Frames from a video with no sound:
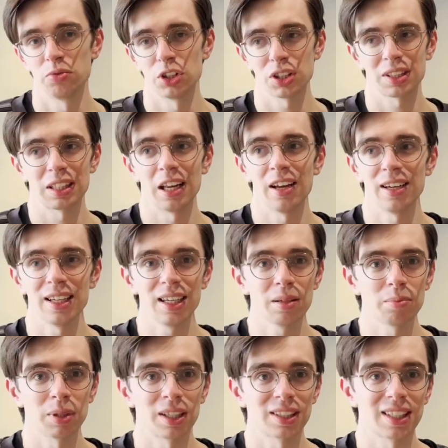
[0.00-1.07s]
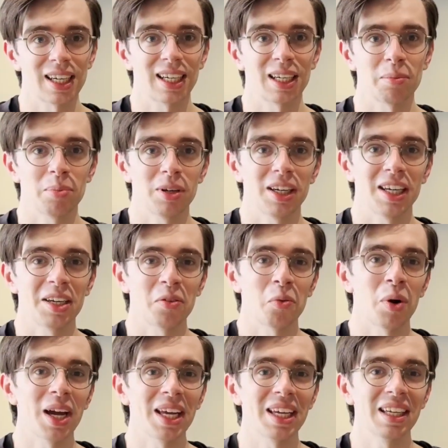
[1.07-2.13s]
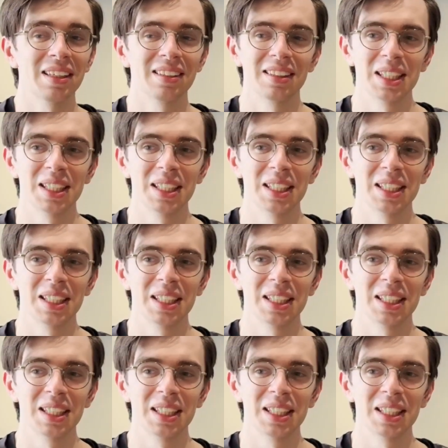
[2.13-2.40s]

just learned it, because they're going to put it in a way